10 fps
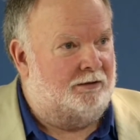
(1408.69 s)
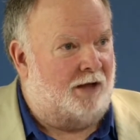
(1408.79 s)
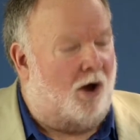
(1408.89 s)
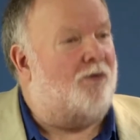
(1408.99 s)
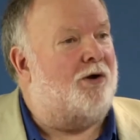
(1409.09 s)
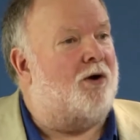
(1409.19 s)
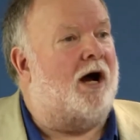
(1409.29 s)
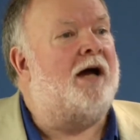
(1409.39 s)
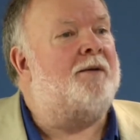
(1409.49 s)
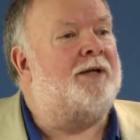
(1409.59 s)
although
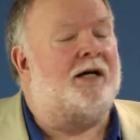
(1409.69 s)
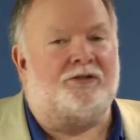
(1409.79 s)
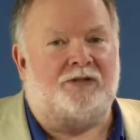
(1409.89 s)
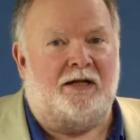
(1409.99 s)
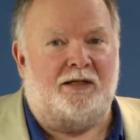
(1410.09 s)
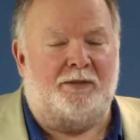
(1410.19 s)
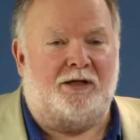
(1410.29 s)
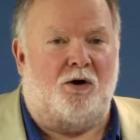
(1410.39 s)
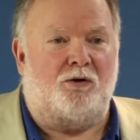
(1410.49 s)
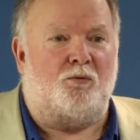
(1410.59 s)
I am not ashamed to be
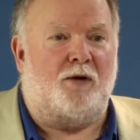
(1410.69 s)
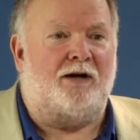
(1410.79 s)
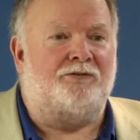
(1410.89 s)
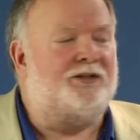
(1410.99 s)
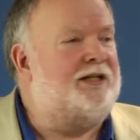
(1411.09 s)
called a wowser.